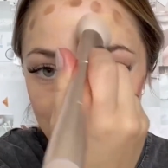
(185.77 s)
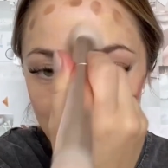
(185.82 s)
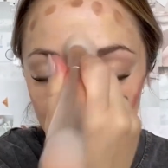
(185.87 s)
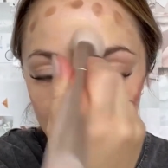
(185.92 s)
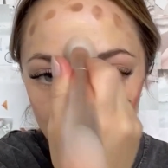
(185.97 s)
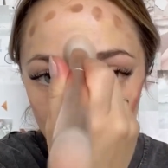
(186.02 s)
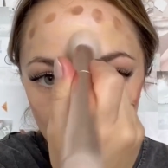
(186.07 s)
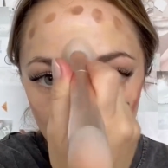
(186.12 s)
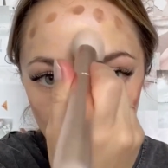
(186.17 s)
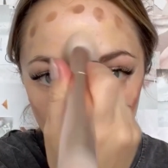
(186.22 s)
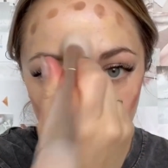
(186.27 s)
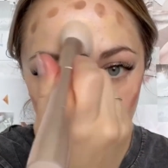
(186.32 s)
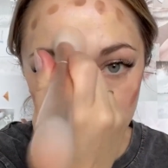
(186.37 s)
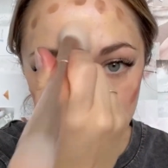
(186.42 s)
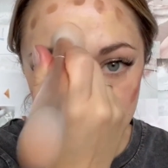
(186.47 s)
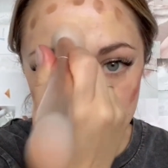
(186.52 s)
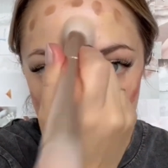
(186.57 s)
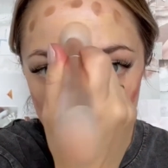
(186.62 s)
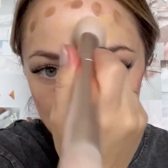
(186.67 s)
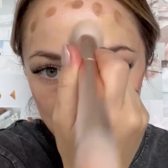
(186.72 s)
So you want
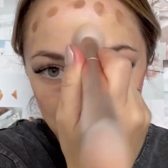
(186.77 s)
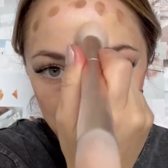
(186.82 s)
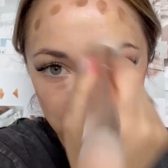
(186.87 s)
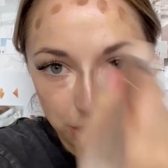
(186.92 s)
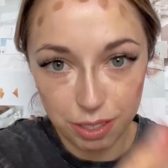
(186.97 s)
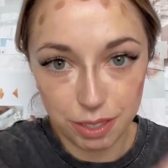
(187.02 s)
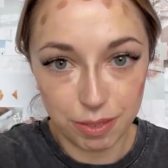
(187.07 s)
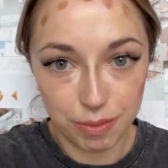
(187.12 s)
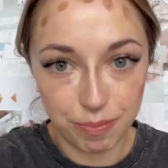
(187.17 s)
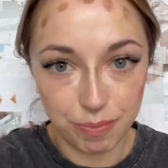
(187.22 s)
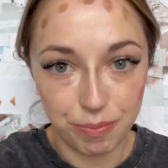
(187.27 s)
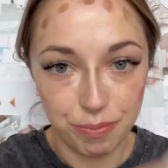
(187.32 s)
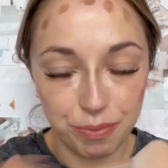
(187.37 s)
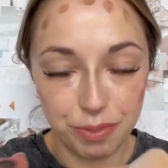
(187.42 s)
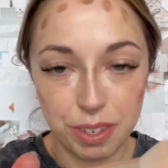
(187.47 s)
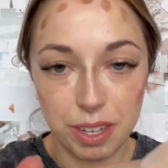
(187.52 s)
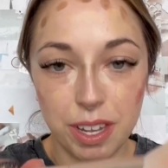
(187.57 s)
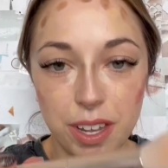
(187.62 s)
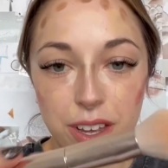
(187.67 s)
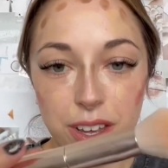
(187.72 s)
to pounce.
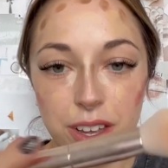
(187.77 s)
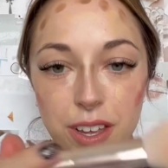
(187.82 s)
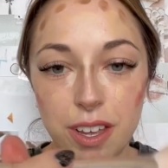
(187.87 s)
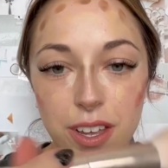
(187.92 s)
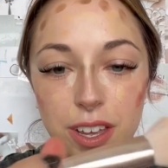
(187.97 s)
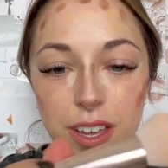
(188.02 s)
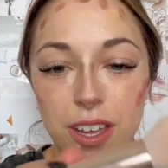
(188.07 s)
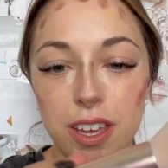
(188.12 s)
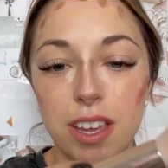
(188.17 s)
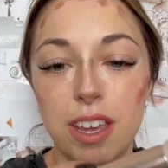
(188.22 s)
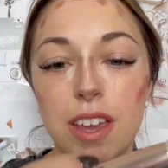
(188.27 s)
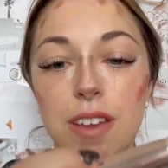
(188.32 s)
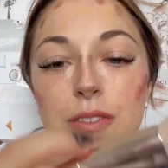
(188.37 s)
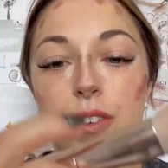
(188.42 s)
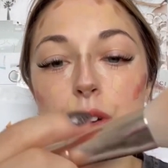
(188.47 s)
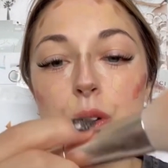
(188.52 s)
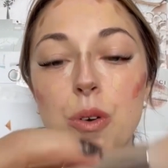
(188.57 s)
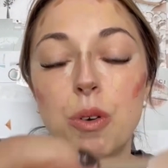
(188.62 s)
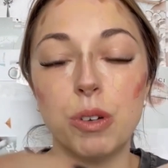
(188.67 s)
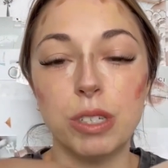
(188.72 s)
If
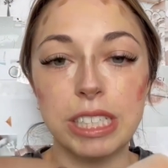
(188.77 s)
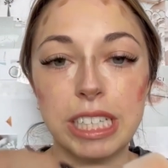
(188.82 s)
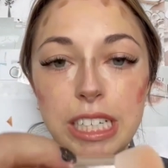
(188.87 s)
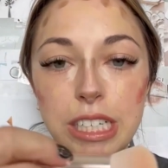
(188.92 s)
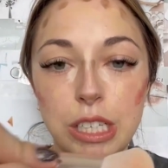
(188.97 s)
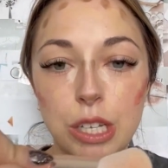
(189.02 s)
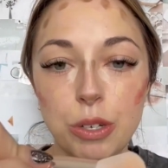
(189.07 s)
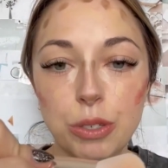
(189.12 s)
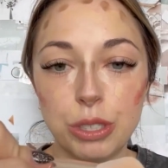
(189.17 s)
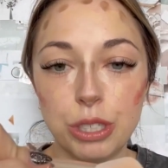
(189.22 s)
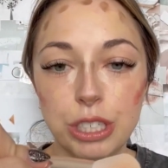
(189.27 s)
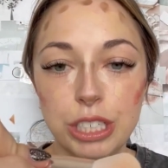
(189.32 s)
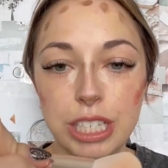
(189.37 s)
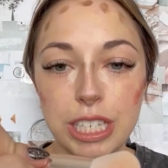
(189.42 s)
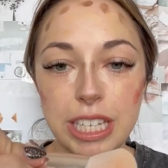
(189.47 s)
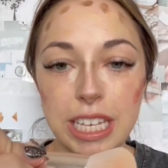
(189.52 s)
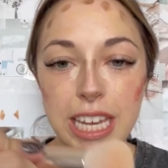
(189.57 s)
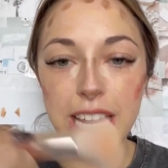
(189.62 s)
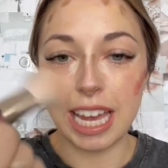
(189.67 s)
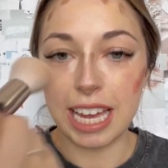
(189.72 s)
you hold it closer to
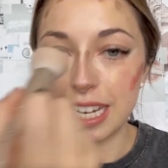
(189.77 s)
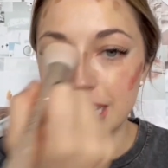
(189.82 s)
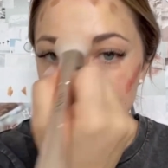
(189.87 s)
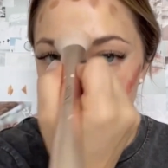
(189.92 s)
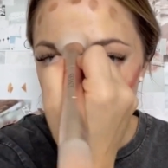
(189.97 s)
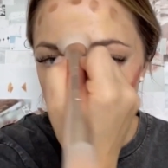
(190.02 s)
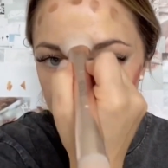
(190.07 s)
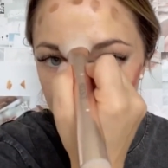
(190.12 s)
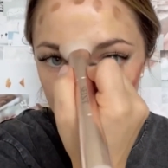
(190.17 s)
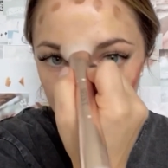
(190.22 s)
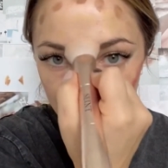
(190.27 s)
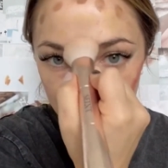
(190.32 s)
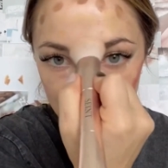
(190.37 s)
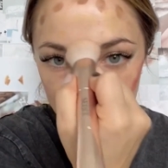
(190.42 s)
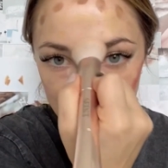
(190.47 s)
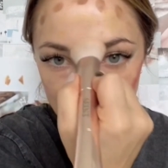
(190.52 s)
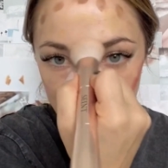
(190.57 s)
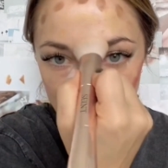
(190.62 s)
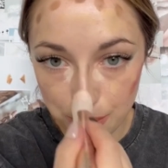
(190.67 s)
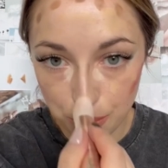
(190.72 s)
the end, you're going to
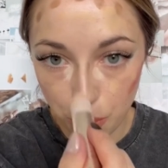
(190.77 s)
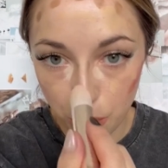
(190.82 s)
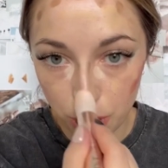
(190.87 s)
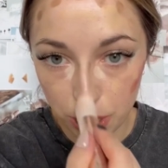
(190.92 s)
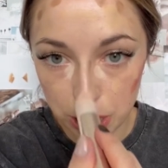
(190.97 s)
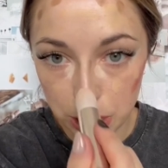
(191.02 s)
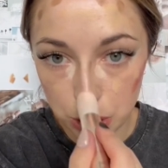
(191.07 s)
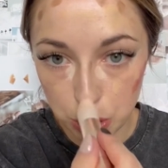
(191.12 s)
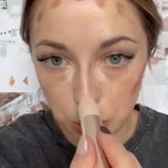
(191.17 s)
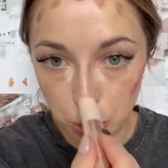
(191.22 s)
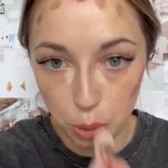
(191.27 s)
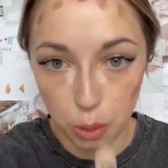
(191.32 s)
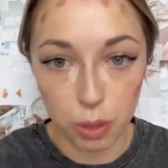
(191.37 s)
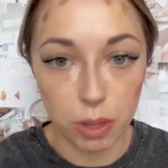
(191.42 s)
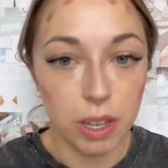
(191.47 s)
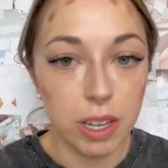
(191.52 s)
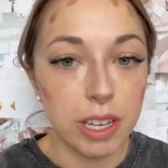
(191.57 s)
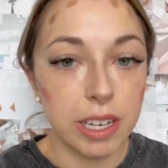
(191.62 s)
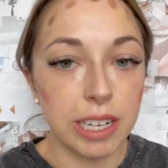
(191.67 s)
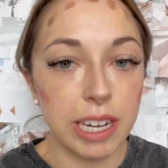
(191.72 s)
get more control.
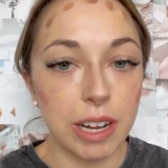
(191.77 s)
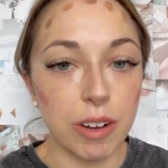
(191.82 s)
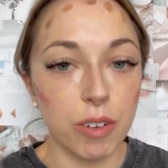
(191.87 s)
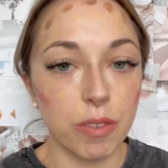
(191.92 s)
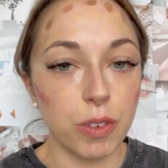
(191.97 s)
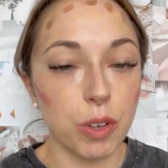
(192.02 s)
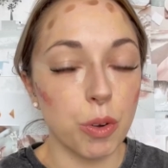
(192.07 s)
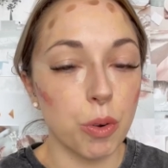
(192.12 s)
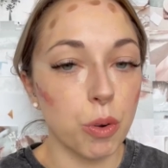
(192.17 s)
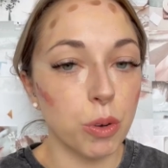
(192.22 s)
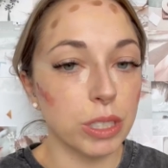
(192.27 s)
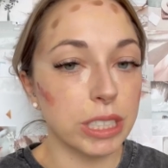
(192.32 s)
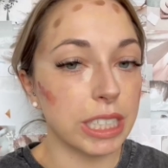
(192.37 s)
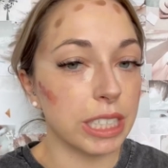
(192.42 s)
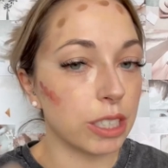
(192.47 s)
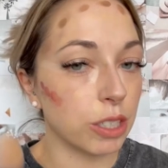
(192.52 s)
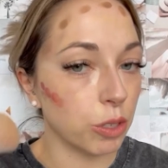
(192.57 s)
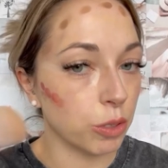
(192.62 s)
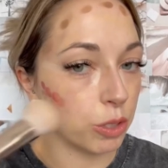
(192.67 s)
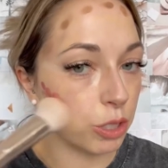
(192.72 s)
Now, if you hold it
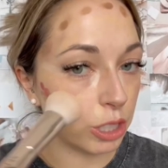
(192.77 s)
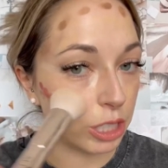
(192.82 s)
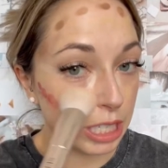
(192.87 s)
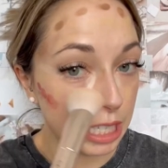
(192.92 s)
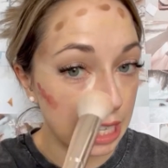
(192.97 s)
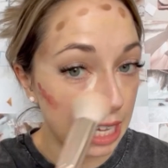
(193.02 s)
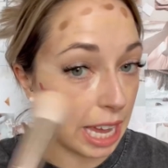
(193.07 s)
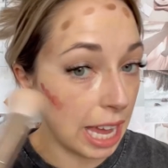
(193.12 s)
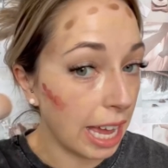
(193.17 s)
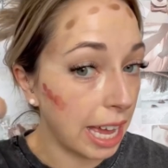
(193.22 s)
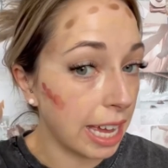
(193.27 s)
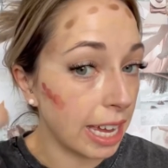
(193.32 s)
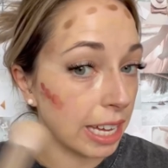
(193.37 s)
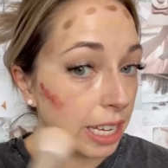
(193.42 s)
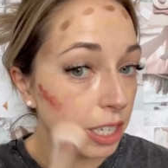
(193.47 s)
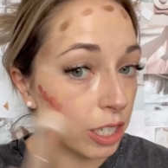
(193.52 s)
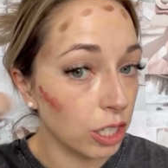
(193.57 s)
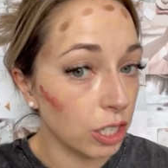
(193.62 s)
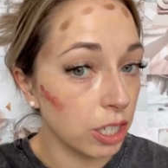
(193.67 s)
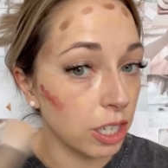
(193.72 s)
closer to the
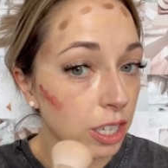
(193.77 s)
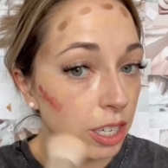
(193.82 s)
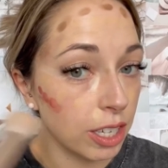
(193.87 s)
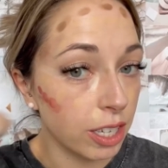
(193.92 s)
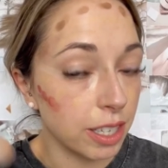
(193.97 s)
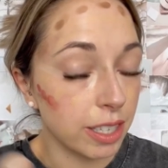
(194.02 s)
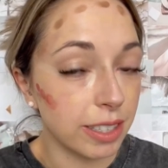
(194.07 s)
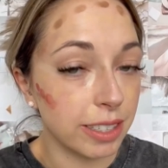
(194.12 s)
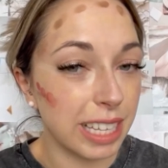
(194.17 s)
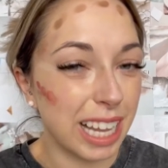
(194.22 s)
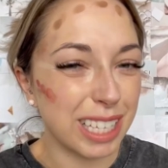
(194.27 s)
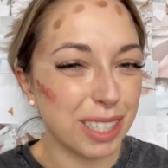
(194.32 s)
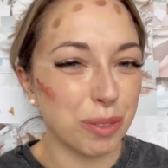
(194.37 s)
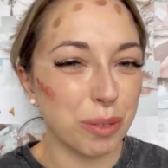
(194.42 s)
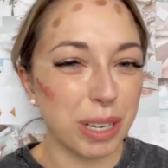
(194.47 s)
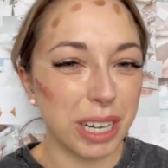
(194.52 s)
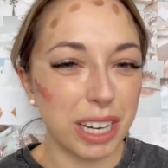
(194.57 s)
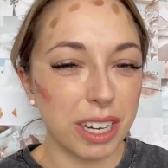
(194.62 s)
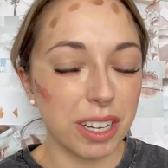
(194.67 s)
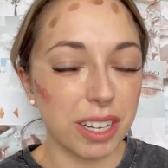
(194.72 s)
edge, that's when
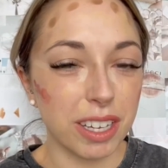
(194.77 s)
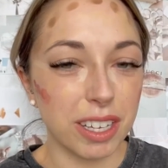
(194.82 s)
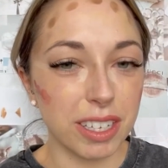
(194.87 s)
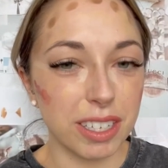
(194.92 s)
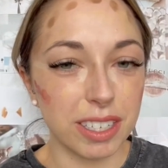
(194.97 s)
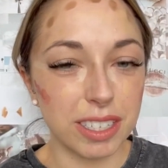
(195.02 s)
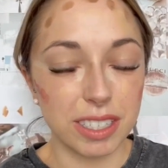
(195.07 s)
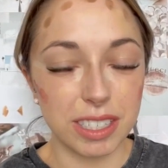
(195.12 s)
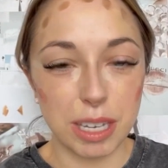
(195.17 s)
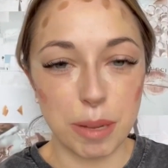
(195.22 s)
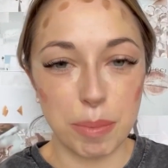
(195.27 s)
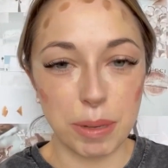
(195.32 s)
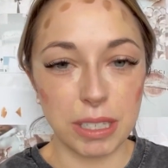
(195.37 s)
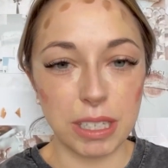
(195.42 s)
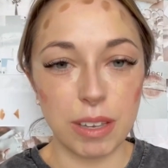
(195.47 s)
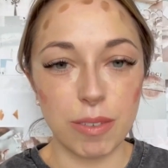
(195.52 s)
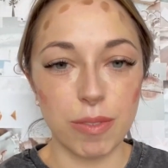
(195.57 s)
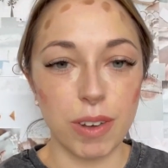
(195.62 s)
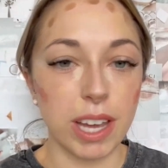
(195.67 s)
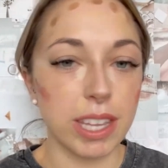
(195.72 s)
I
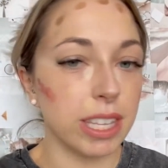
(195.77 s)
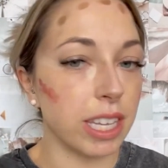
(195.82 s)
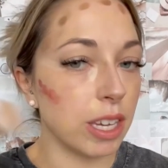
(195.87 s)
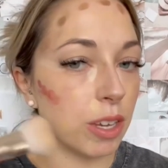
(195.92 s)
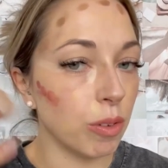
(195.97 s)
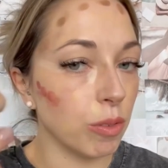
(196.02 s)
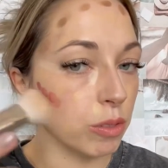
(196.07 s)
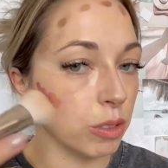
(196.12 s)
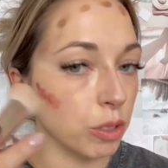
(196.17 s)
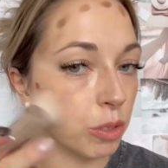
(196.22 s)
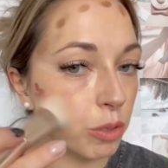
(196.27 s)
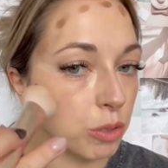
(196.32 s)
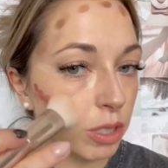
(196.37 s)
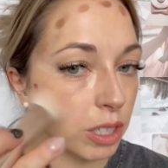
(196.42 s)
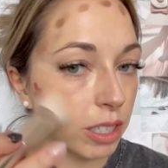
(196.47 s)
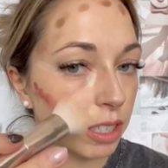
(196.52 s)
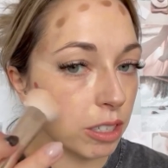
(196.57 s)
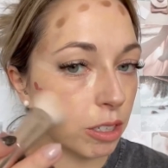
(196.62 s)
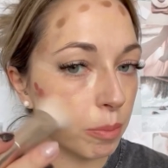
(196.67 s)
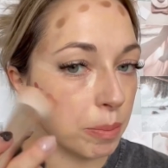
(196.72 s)
typically find that you lose a
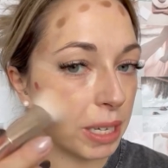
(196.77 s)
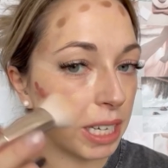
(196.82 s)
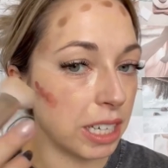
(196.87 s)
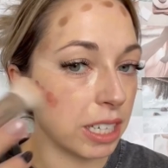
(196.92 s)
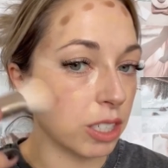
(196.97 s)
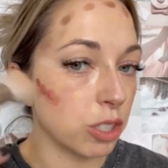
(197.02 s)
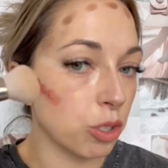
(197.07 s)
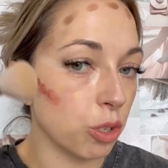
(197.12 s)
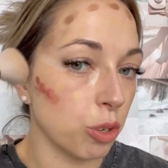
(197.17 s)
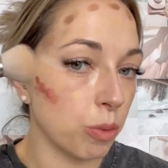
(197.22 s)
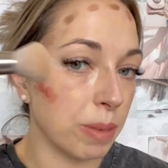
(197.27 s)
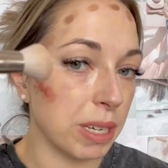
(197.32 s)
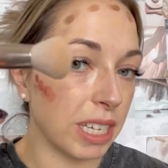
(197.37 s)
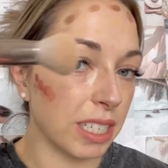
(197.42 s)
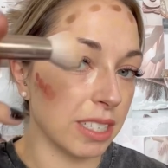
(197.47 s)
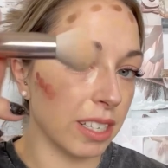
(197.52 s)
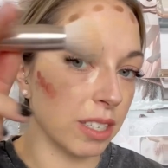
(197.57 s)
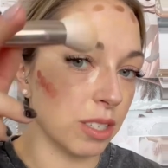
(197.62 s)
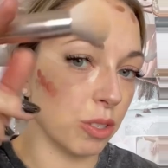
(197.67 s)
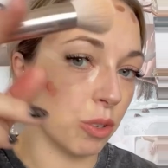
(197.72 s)
little bit of control because
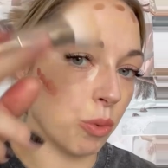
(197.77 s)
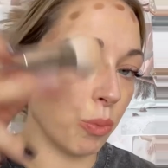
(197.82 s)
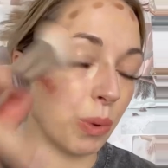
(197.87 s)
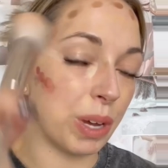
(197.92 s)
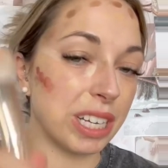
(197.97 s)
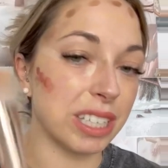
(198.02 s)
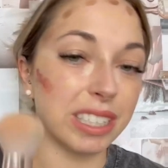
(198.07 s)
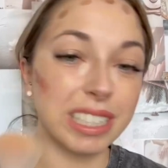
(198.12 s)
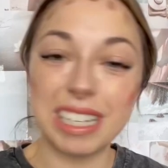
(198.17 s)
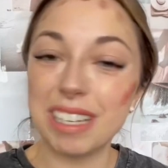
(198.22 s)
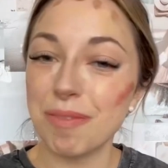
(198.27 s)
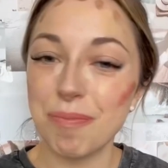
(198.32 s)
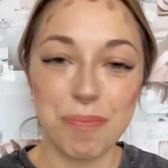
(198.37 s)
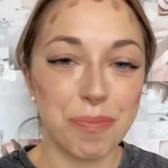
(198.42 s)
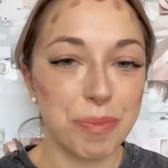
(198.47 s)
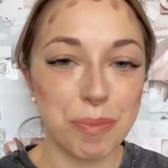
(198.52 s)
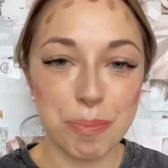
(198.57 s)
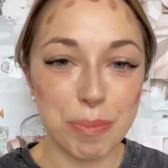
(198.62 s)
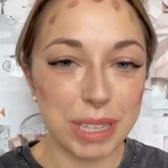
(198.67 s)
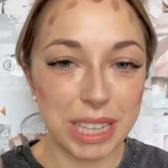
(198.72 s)
it's so wiggly,
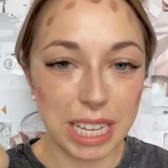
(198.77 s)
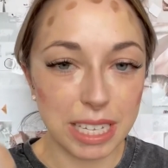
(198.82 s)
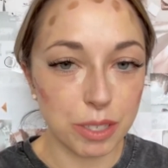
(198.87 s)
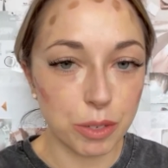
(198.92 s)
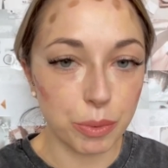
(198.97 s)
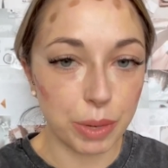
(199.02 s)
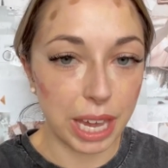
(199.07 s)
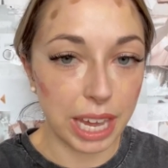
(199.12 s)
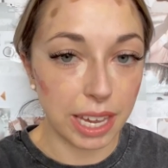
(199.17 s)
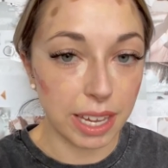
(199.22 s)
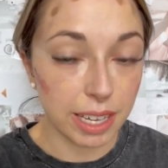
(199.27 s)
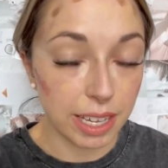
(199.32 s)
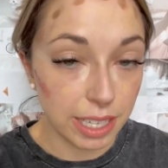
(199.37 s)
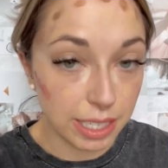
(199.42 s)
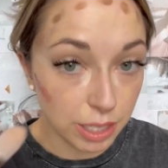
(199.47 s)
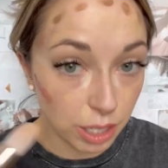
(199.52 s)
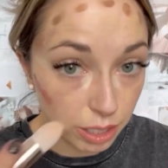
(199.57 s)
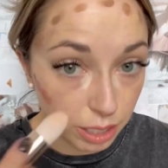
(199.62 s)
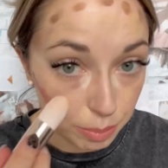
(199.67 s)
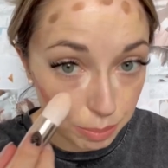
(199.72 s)
but that's okay. It's
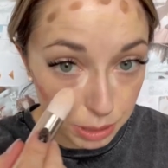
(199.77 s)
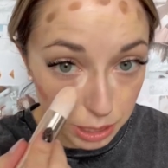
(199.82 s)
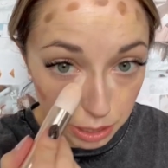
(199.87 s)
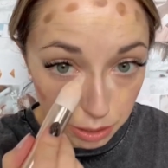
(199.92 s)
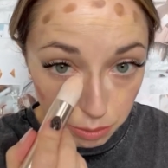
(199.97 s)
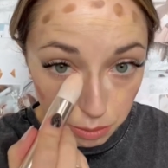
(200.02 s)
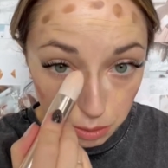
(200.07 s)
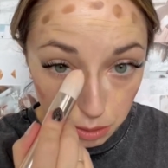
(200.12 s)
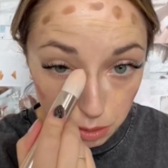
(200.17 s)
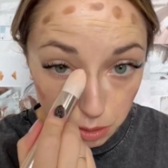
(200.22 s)
all up to you.